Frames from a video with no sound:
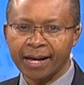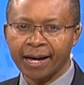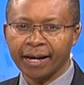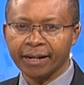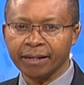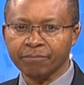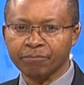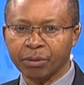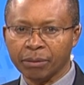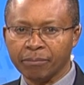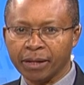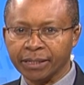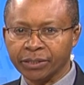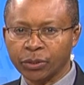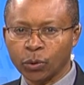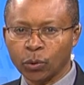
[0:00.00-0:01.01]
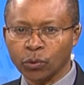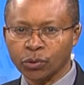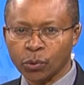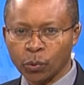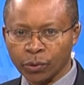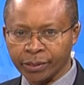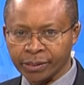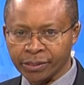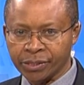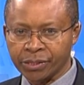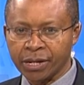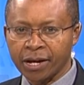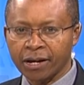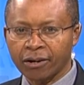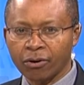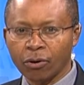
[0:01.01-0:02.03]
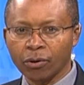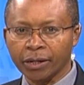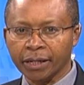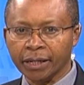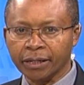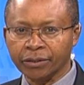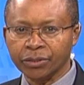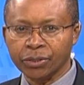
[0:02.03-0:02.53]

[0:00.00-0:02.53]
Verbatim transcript: and implement court orders calling